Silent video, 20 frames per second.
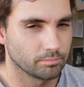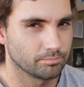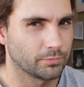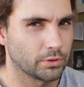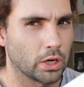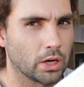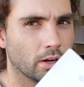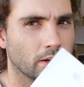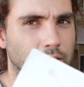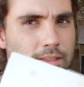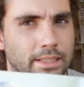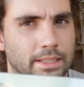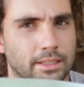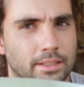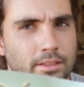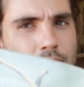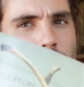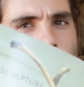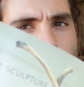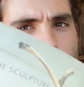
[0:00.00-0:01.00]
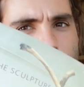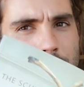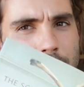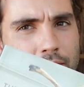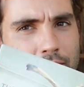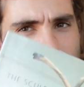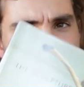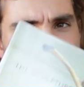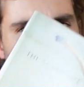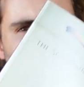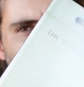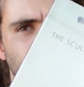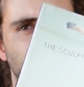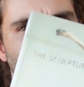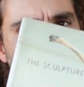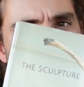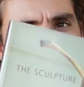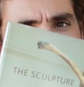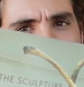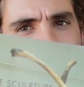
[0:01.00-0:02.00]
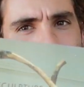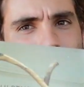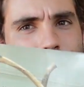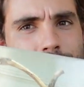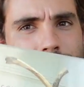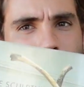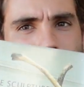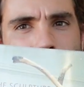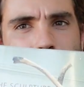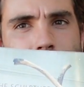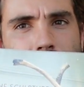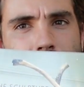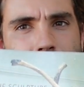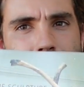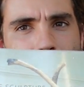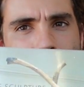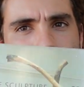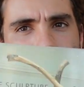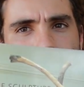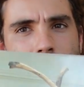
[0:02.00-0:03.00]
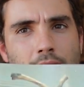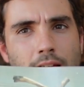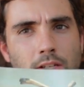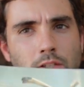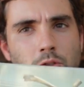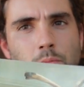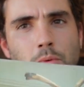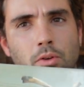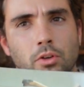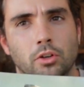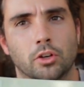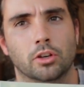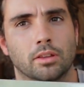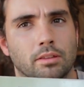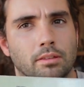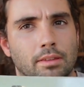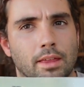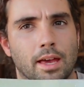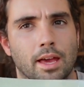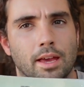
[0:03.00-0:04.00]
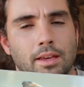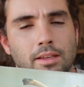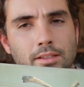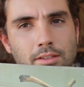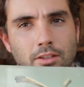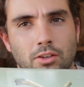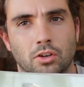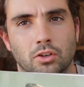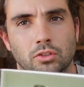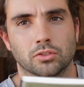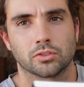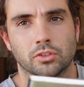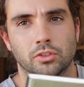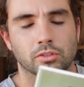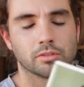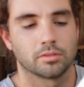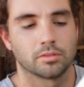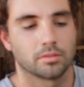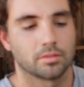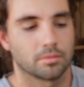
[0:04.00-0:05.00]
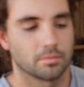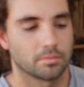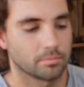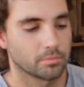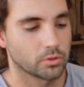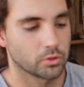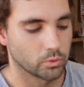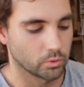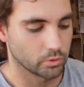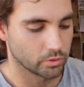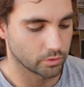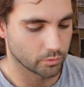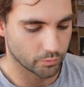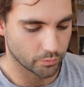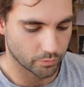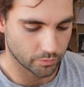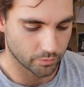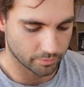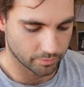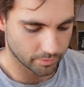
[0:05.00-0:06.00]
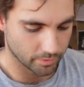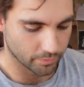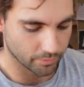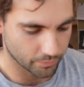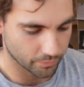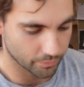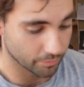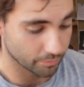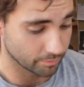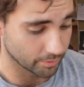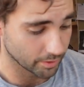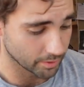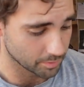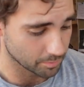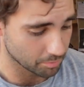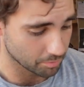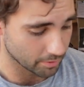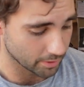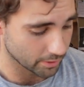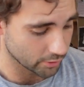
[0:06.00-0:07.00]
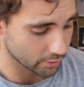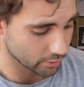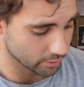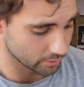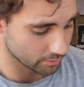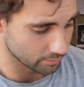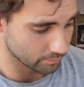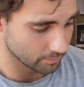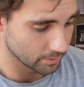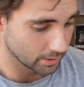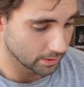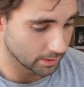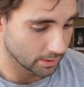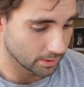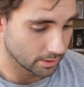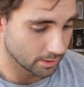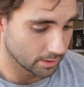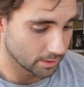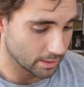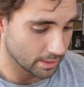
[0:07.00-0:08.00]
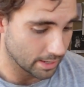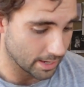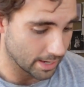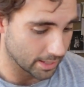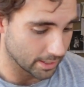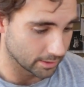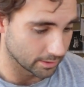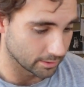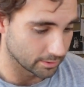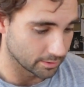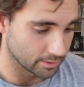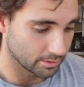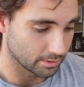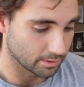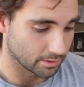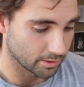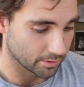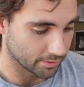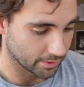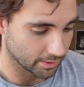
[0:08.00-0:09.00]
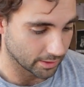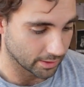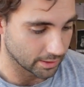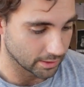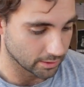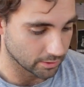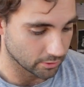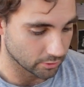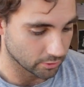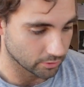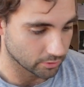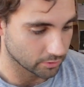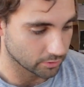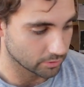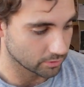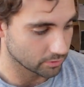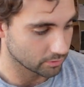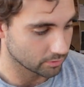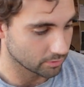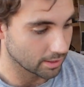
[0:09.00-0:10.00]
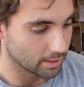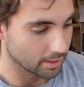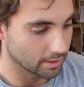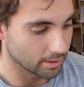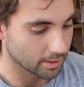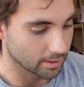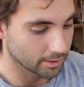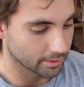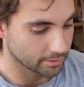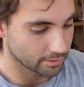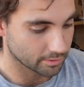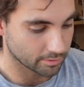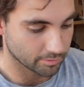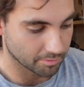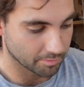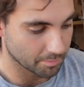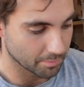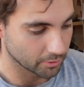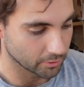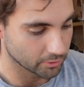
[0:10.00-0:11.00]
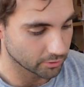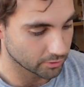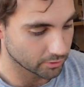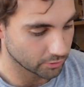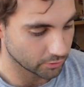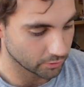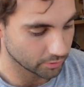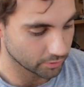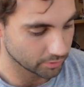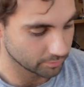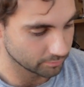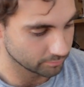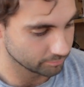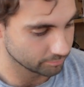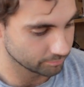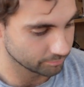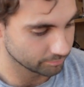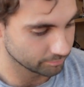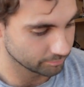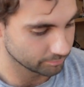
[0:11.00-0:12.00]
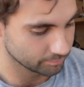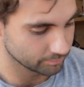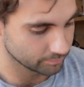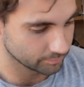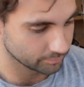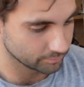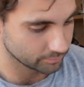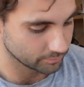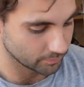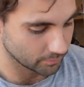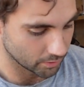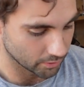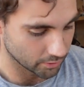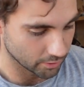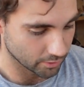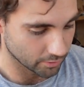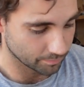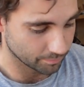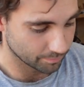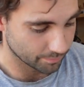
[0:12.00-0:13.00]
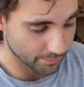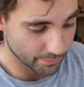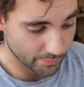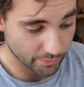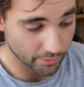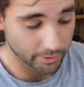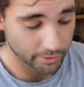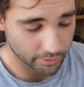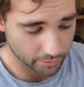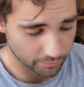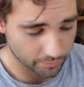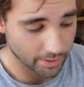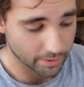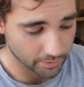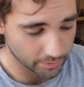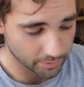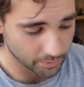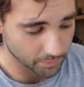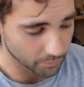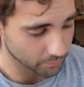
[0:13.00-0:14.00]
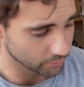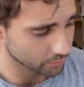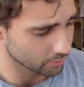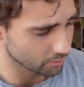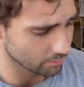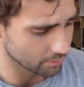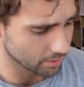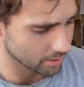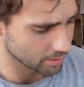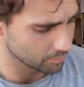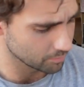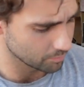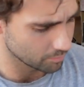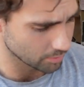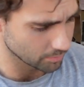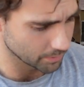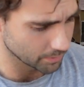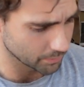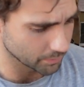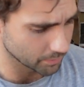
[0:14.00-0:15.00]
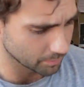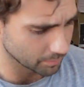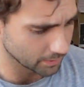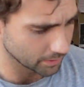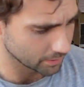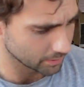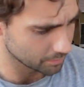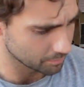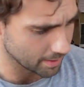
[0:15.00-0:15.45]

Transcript: tucked into a bit of this, the David Nash book, that is a constant source of inspiration, and I think he's just like the most, I don't know, if I could have had anyone's career, probably would have been this